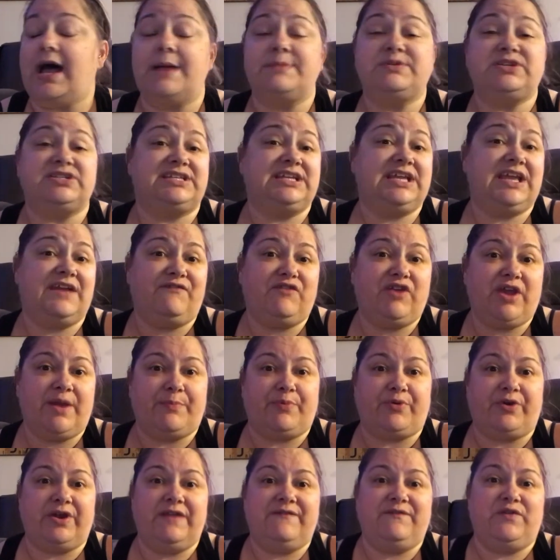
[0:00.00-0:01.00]
Just to give you a
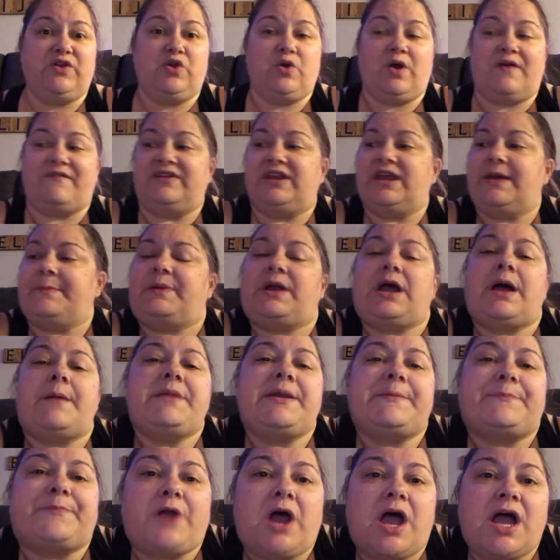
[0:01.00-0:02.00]
preview of an
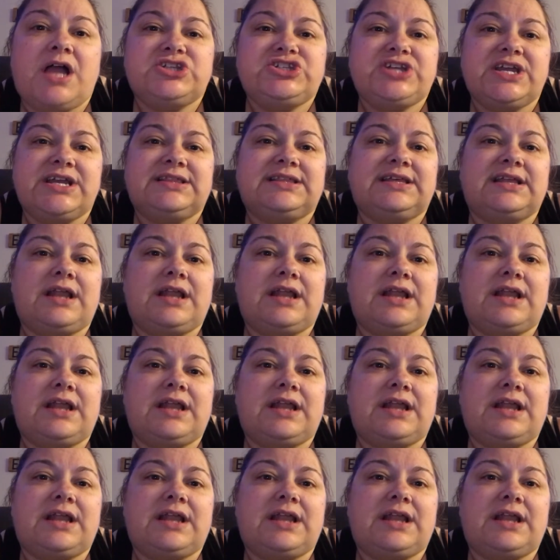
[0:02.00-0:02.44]
upcoming project